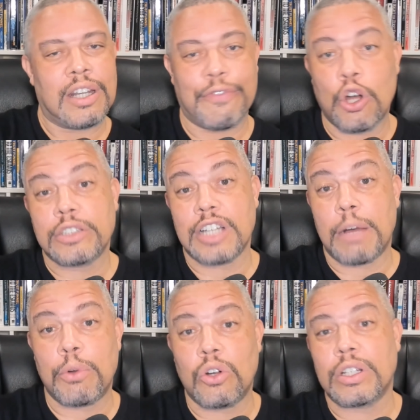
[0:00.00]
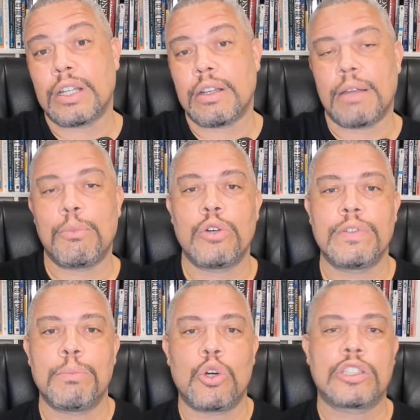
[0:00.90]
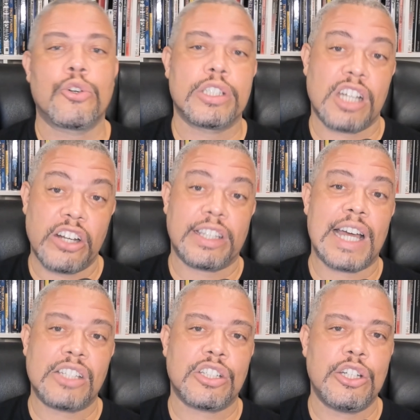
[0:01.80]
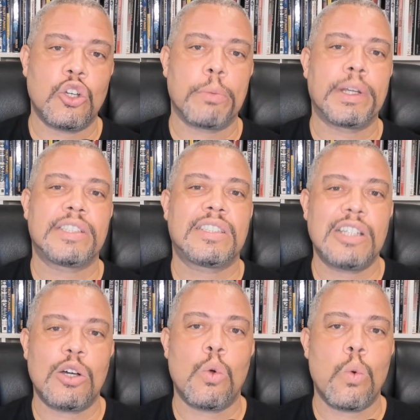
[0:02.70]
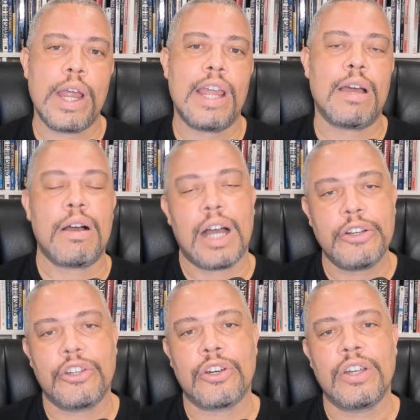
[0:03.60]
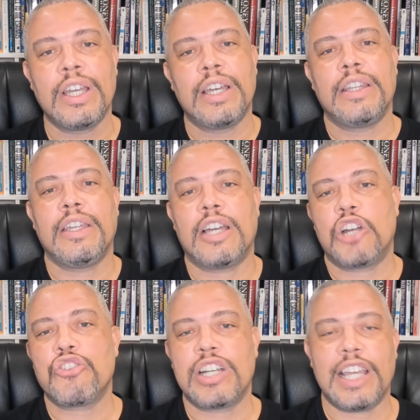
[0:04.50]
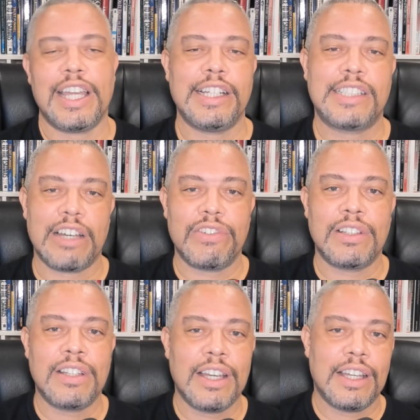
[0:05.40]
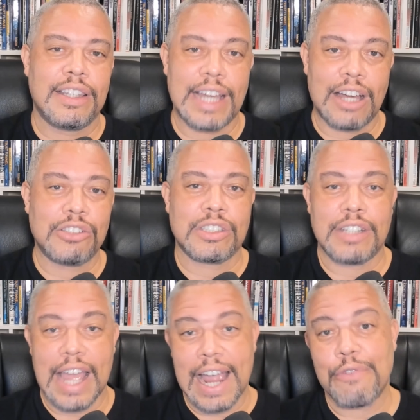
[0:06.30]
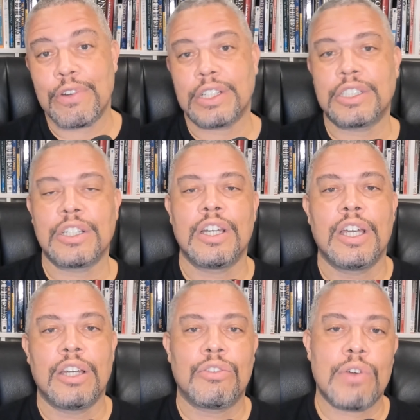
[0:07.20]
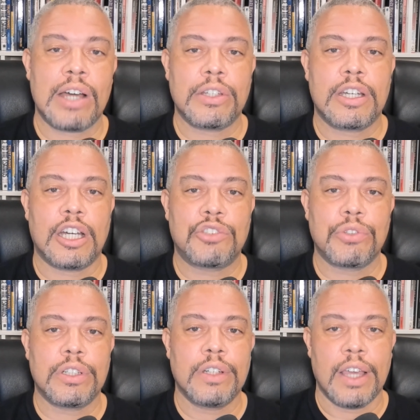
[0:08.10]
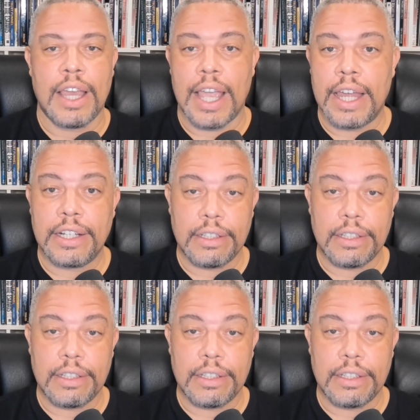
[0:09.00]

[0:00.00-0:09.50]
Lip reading: doubled and moving more towards 100,000 a unit, but it's still way under the 187,000 average throughout the country. And